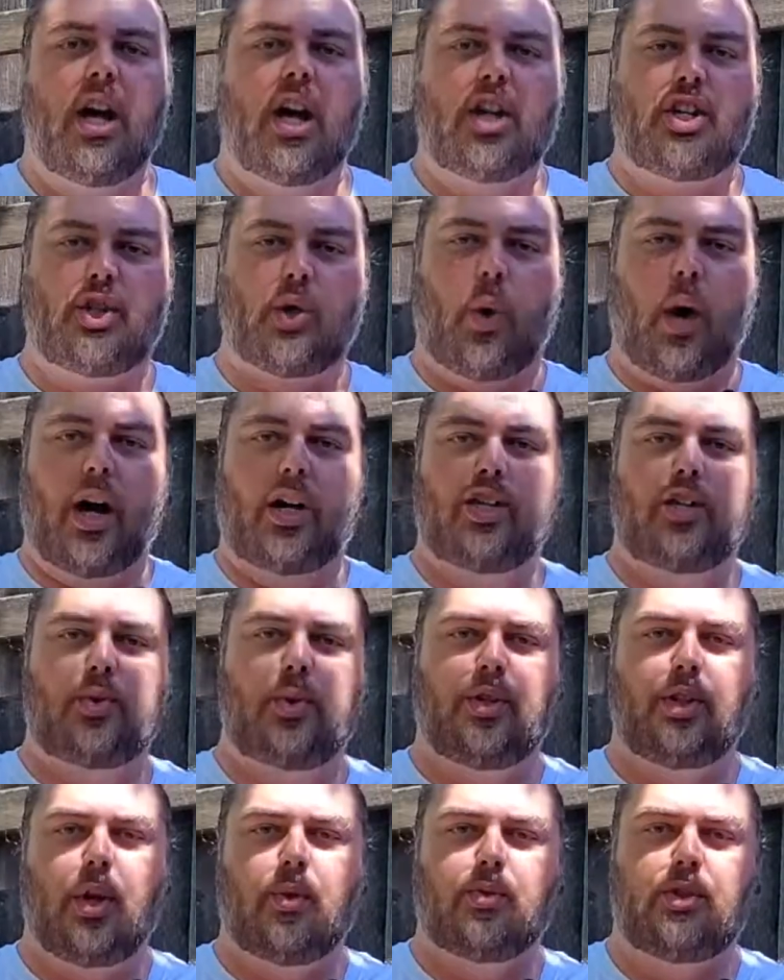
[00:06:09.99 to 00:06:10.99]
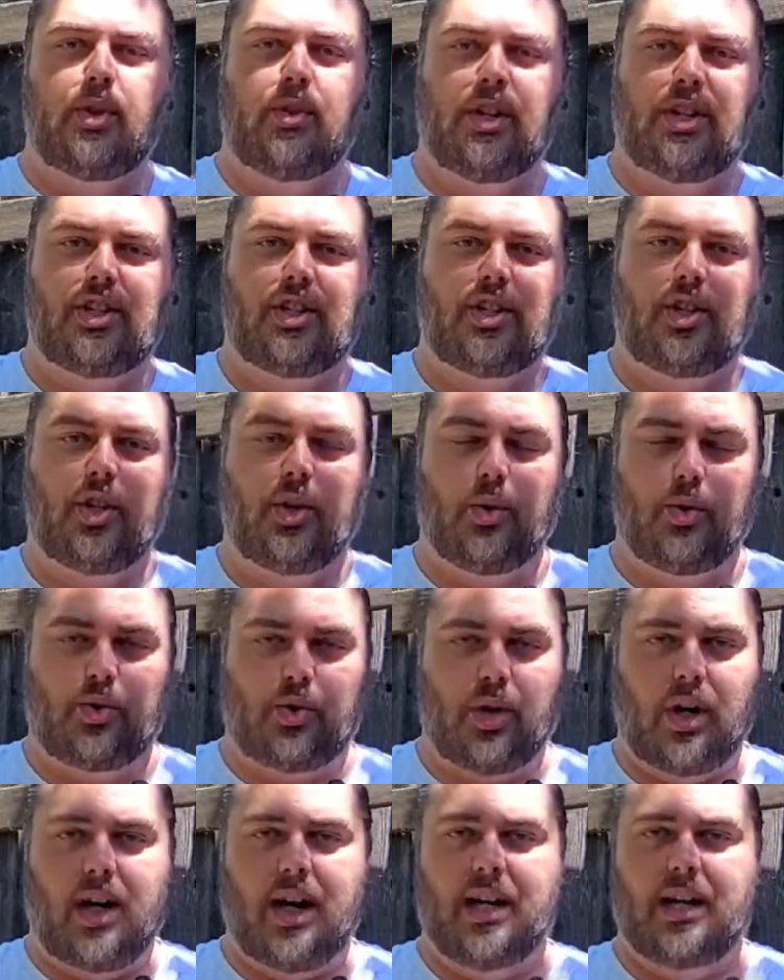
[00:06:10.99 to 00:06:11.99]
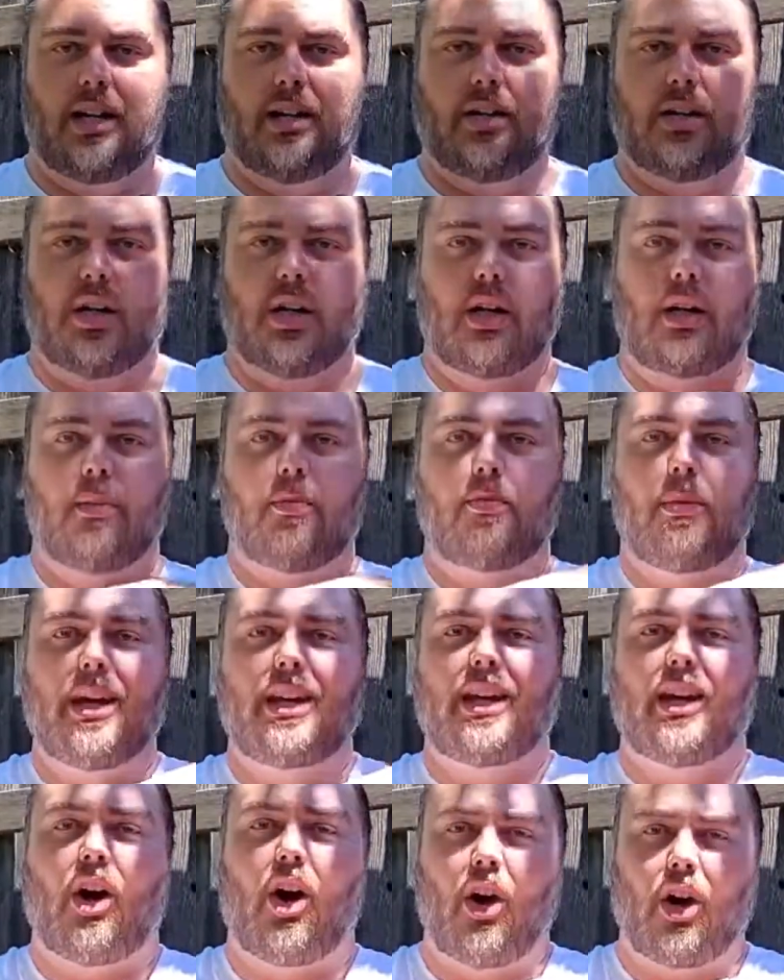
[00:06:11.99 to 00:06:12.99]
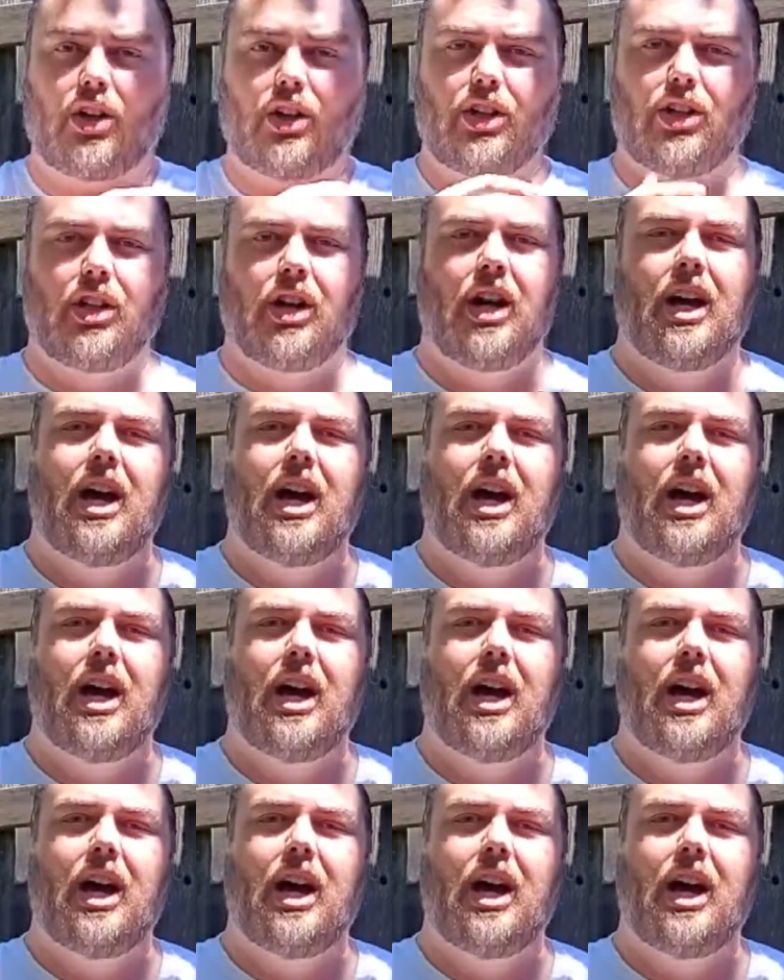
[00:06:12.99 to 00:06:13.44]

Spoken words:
So I usually don't do this to try and make it harder.